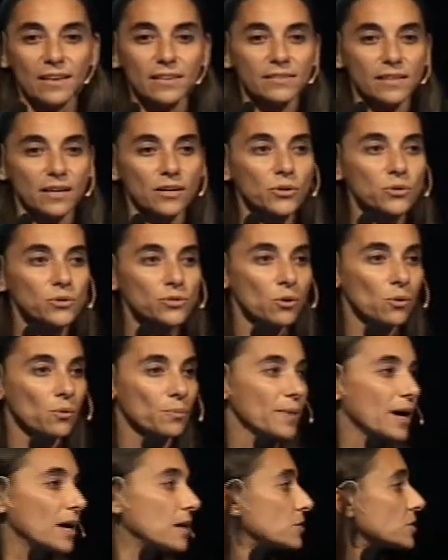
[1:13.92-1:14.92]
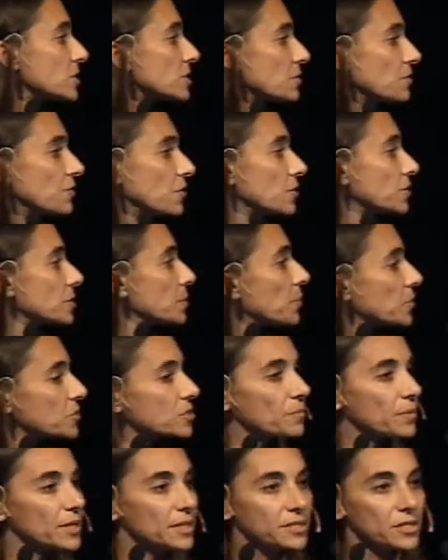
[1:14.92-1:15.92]
Thank you so much for the
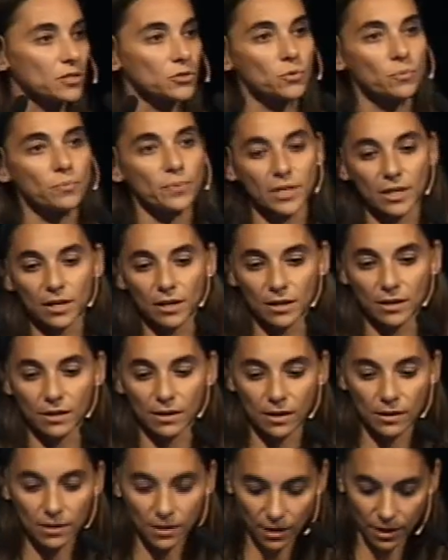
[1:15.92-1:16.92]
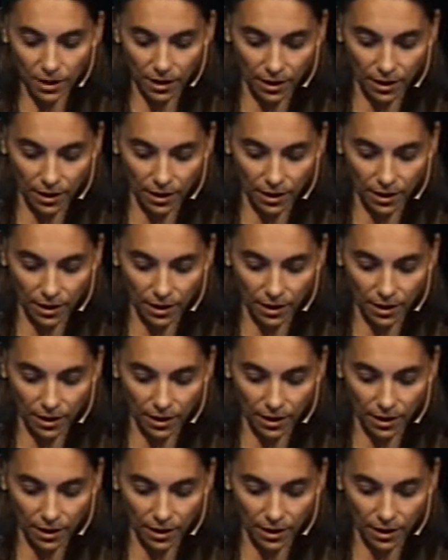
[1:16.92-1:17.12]
possibility to be here.